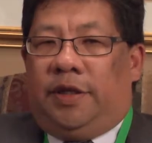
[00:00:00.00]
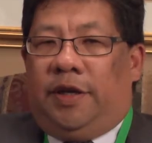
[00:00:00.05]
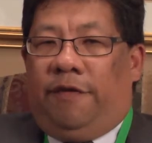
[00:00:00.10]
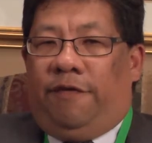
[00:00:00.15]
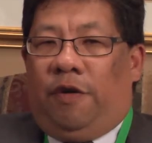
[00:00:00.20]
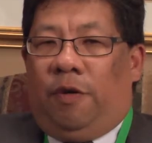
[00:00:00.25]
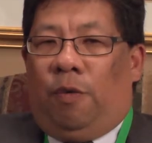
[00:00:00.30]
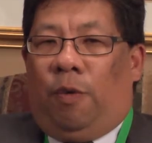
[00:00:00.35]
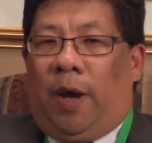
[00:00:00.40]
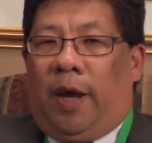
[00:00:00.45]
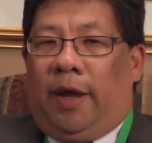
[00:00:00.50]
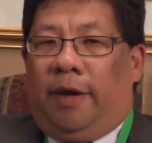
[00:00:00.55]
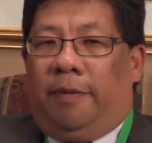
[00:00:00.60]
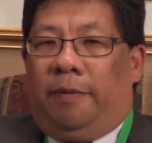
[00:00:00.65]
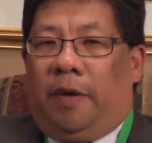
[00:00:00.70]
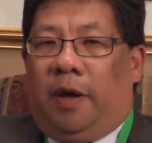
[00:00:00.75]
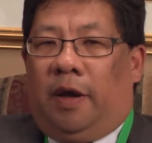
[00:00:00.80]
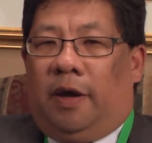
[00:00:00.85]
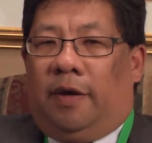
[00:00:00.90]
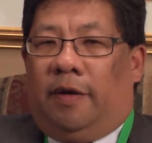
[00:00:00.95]
a different way
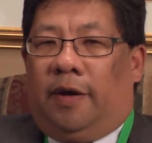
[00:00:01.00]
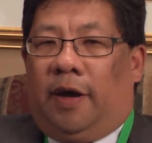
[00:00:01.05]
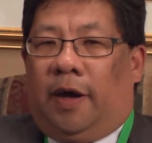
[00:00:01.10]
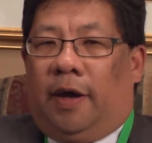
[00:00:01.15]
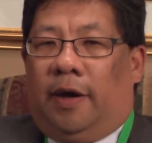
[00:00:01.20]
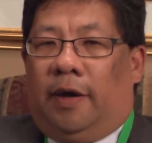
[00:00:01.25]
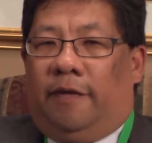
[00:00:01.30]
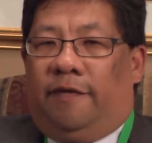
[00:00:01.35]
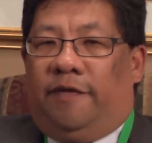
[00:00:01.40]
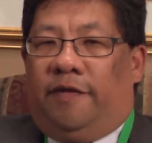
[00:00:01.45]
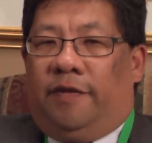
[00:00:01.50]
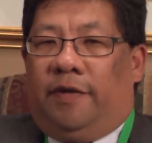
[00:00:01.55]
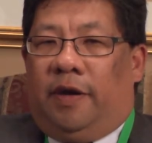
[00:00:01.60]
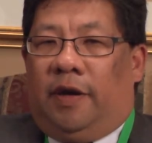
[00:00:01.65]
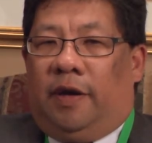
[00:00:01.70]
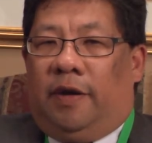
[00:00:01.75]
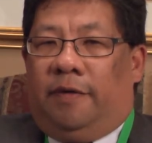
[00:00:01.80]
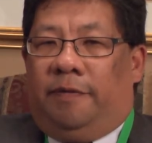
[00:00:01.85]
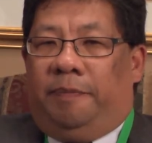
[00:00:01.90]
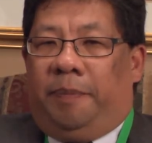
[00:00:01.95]
of, of
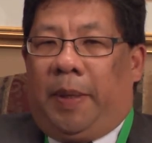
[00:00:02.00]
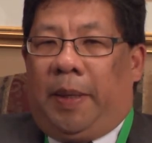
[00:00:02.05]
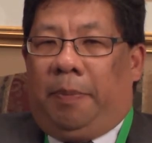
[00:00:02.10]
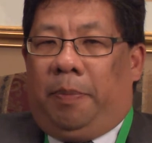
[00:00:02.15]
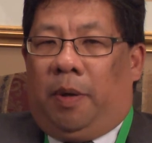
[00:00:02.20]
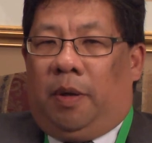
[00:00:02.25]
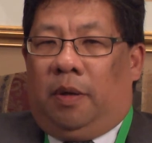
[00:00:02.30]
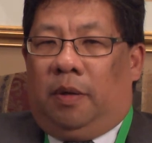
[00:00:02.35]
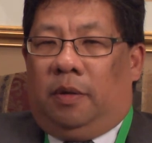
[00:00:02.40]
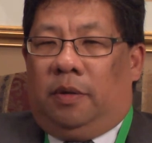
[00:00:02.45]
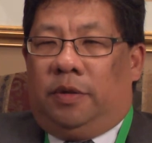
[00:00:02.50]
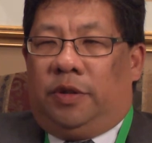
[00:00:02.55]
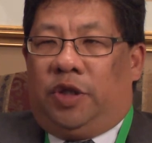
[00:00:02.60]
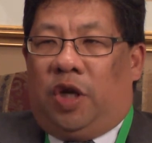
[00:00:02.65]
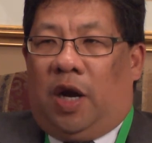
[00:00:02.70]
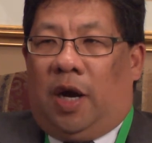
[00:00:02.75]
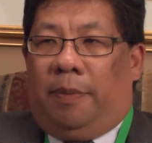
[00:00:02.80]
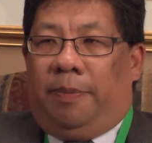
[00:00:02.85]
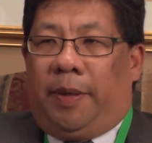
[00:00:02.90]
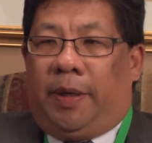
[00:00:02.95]
of people
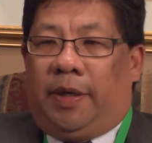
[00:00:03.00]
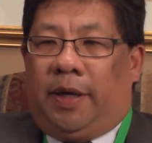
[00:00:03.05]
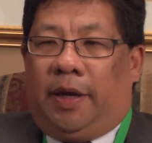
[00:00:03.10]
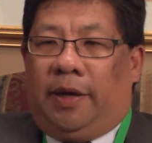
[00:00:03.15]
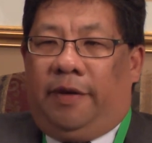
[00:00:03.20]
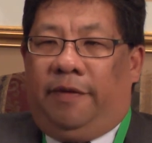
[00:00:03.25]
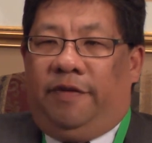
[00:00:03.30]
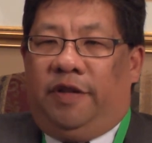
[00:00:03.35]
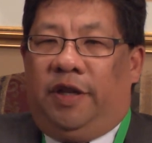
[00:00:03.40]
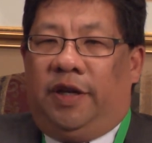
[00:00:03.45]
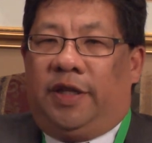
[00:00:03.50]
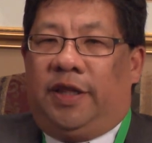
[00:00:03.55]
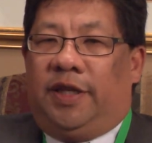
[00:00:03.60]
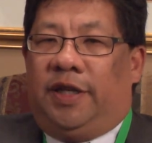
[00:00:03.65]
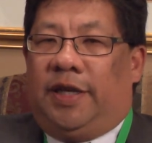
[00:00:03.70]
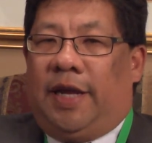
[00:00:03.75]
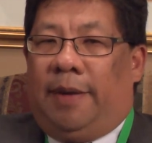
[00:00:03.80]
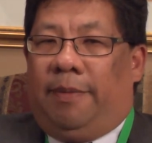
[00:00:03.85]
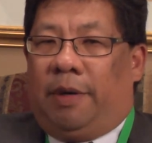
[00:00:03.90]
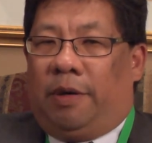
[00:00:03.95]
shopping and you look at
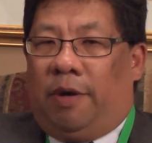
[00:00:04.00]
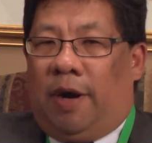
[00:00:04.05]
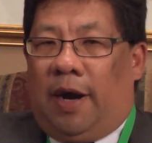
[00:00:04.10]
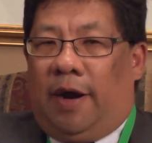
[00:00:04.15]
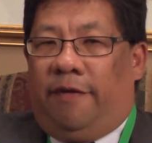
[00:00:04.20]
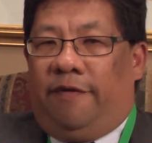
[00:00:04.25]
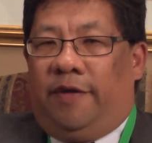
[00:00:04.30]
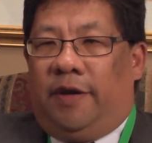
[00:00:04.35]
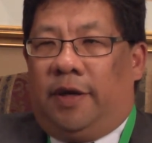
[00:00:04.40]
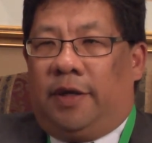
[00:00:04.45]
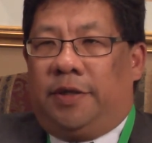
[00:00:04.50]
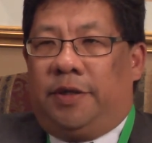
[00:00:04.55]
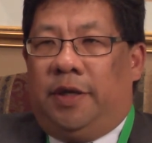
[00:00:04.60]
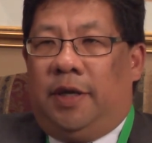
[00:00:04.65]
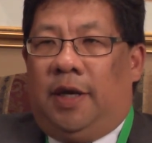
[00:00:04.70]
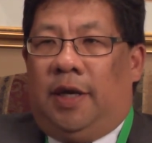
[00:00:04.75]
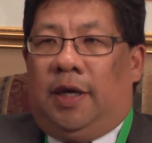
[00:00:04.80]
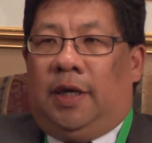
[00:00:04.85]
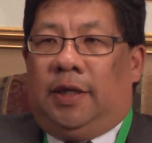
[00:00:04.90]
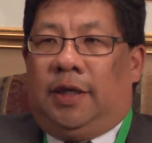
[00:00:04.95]
the demographics.
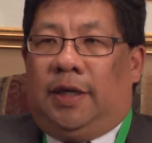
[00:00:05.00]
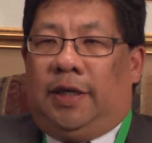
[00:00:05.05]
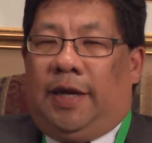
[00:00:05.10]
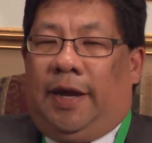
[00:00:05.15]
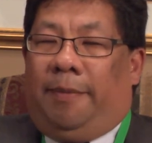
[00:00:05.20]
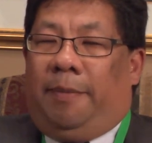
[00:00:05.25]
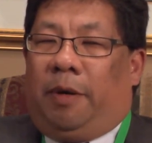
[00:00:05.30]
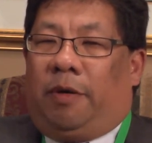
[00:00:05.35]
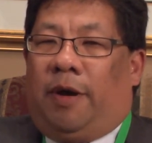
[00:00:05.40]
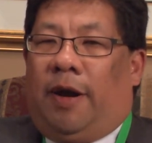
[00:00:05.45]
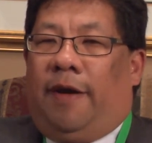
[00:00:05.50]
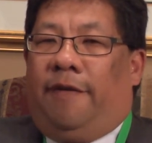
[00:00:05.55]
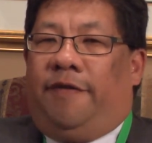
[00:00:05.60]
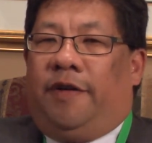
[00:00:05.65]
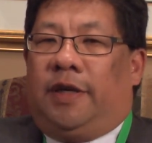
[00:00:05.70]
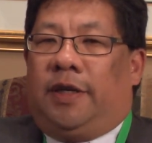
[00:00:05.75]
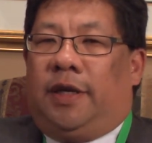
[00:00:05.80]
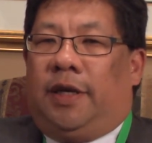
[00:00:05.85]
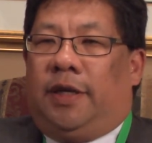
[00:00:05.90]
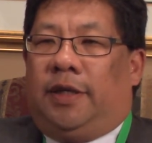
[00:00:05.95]
The
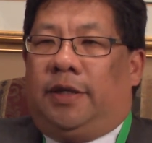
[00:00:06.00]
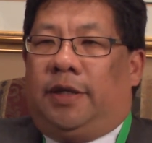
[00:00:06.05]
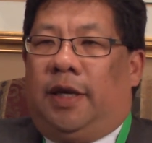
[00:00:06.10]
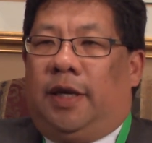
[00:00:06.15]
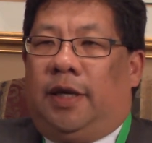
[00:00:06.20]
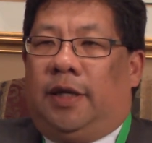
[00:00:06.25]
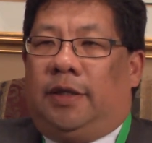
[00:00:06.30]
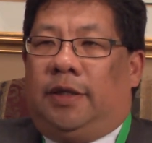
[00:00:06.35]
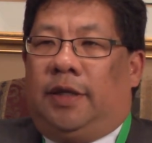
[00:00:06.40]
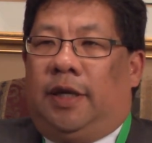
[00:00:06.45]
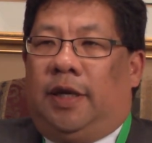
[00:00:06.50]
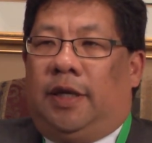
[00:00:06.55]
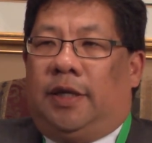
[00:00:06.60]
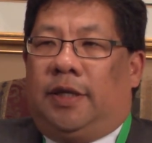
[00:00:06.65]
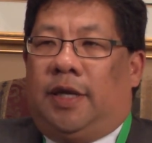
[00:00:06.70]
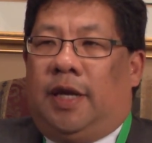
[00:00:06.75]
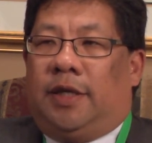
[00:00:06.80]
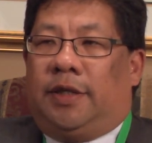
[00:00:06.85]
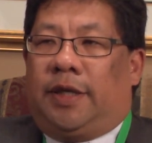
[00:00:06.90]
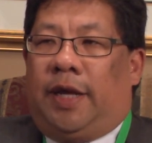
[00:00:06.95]
demographic is, is,
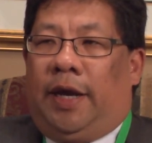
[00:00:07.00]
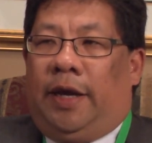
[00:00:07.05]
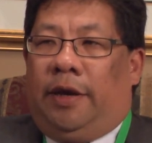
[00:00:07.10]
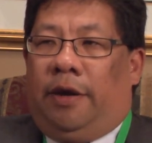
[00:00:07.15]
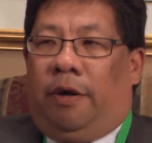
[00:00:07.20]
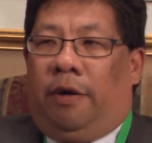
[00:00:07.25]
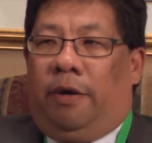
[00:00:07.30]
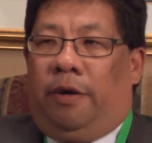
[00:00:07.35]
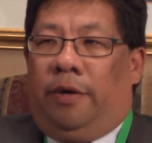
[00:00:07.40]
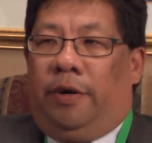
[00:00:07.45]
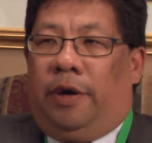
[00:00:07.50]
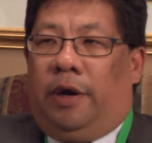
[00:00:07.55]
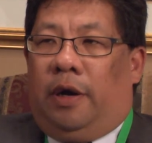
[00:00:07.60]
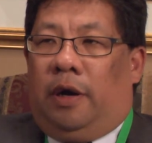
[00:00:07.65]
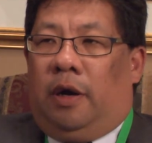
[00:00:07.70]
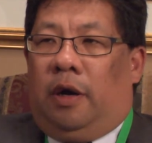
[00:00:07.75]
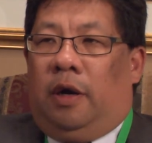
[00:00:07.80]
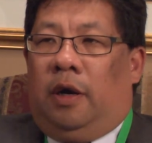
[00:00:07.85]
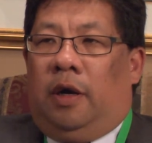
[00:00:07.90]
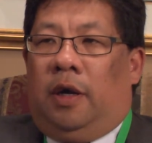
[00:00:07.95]
is getting
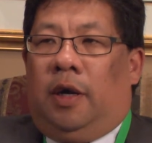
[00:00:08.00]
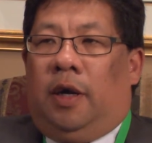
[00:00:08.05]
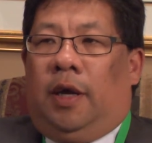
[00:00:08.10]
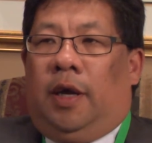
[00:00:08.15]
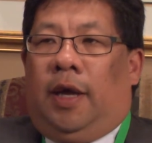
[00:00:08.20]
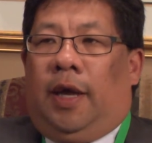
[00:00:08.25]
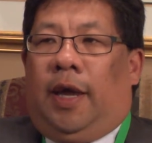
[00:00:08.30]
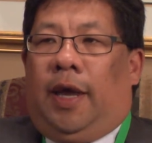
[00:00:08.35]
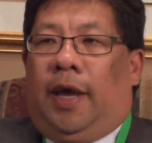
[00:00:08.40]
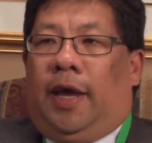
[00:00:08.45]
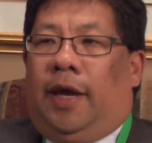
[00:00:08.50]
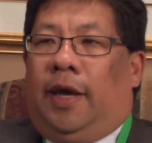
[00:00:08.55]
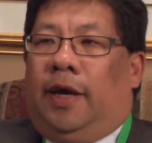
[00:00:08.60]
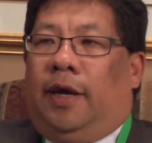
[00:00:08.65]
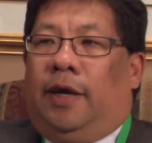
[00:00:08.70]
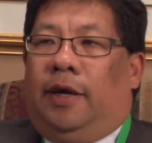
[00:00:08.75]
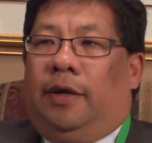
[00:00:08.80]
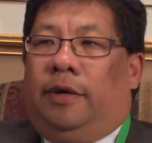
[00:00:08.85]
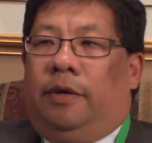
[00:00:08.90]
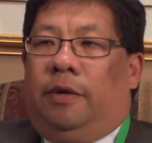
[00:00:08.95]
older
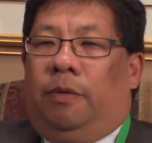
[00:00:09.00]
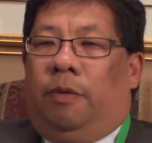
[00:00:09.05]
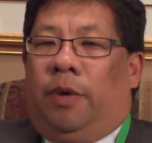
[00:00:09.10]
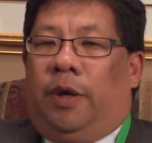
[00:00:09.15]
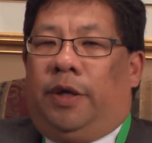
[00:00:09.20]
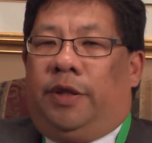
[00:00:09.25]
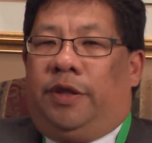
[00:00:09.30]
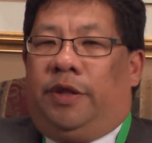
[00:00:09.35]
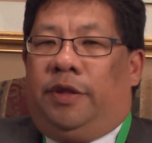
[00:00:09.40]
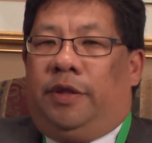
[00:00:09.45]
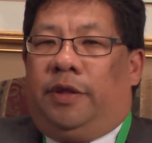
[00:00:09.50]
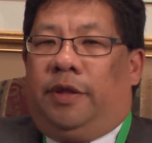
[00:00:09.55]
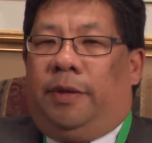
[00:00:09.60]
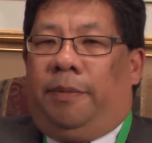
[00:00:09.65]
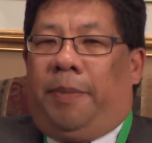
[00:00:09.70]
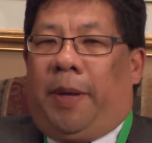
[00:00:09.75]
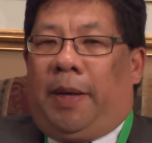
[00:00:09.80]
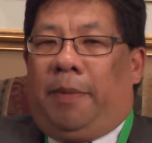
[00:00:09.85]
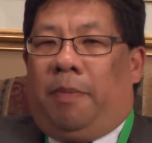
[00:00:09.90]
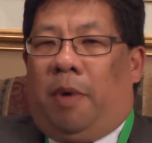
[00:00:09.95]
and with
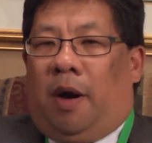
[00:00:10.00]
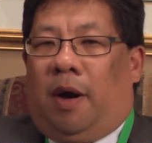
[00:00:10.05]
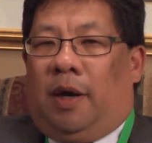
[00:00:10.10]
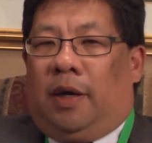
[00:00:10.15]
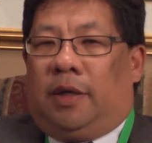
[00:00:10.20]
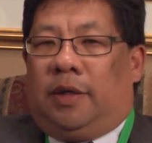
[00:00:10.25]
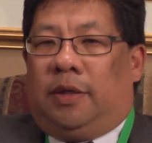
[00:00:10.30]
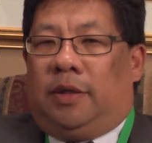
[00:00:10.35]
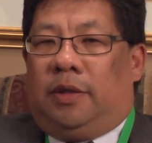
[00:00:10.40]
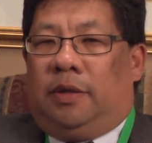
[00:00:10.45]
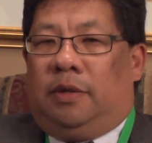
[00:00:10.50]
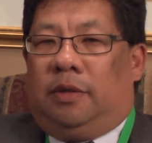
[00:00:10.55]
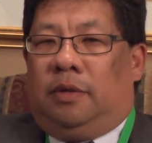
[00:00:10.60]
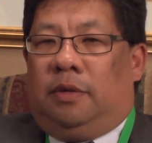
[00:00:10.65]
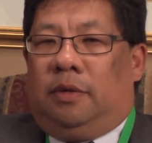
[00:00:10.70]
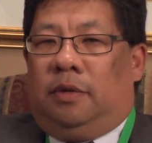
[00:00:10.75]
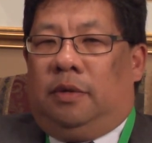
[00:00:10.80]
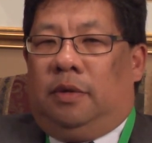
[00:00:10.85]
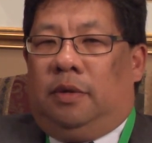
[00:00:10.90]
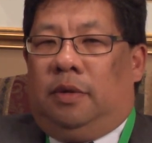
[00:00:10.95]
the big
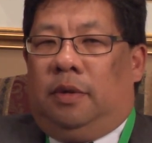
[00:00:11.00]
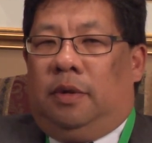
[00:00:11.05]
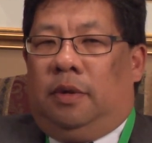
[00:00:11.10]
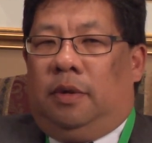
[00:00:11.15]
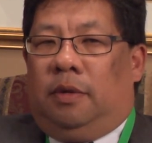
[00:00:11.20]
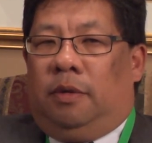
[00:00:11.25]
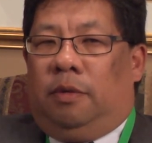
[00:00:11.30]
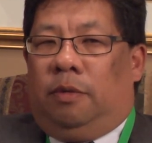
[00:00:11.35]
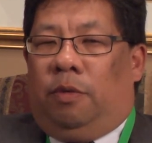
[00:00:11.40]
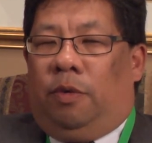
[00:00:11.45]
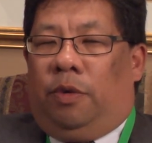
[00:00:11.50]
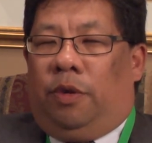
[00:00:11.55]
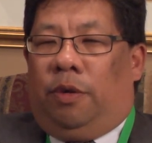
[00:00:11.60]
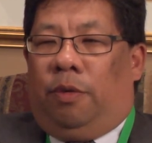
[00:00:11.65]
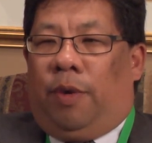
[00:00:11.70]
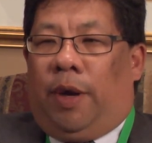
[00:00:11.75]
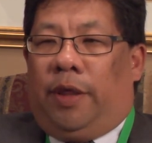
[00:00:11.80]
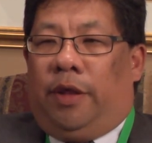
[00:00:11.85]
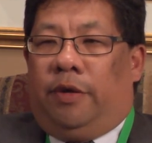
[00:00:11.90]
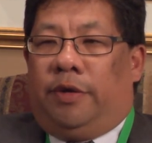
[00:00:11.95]
box,
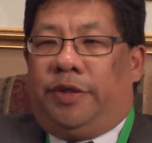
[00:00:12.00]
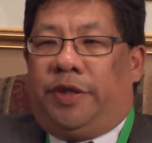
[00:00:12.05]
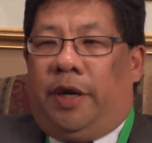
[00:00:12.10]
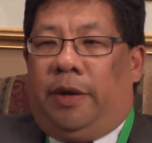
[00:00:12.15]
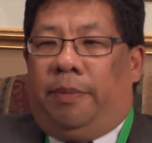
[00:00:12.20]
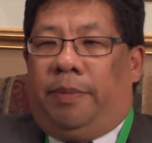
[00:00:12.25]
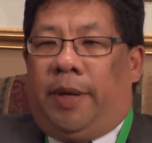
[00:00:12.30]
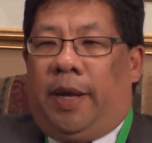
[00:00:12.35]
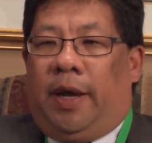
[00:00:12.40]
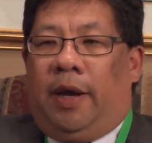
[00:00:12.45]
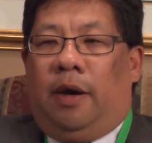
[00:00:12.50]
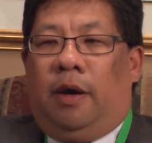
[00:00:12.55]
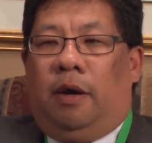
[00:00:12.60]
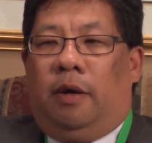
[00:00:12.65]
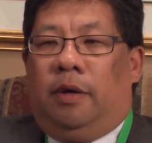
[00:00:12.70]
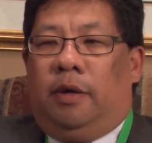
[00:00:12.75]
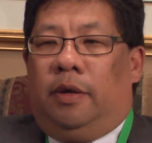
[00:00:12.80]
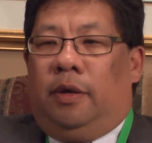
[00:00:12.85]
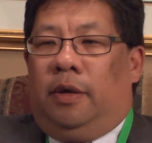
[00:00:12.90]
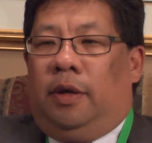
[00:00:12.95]
the way they're set up
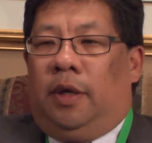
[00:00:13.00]
now,